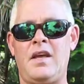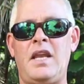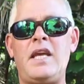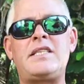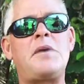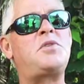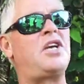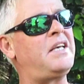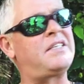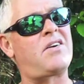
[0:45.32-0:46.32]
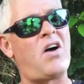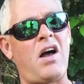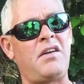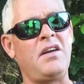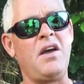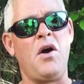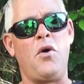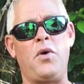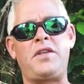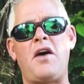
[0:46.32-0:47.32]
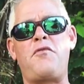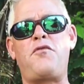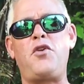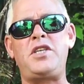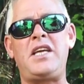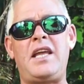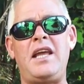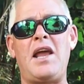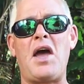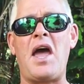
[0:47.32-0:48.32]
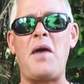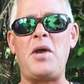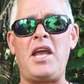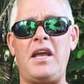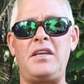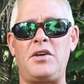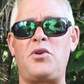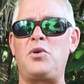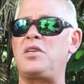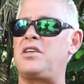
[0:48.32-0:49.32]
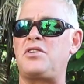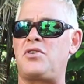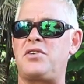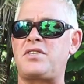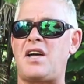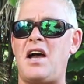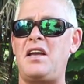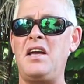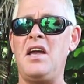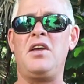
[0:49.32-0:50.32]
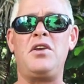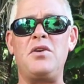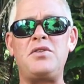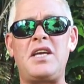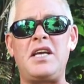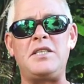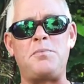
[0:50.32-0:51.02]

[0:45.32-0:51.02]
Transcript: Next up, Shahis Khan with a 40 kilo hammerhead he caught in the Transkei using his